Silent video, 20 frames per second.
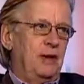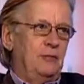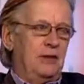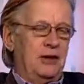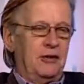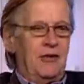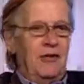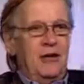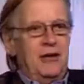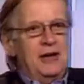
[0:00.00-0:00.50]

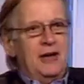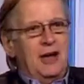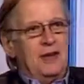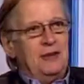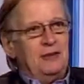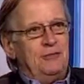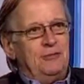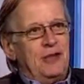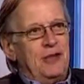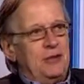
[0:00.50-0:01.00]
happening. right. And
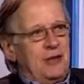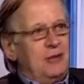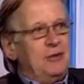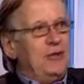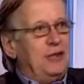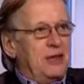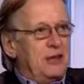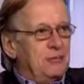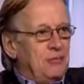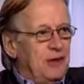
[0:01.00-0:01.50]
if they, I mean,
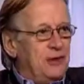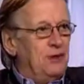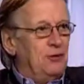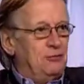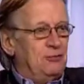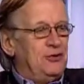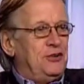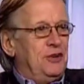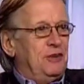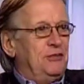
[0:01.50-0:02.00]
they may not,
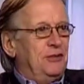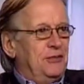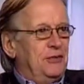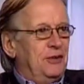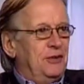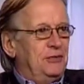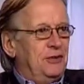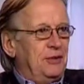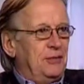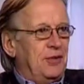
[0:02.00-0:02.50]

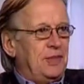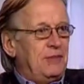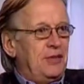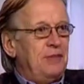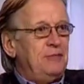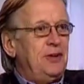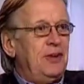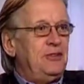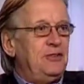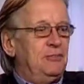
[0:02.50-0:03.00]
they
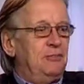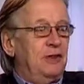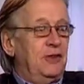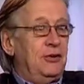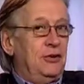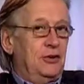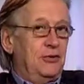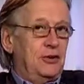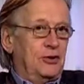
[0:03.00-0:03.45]
may, may not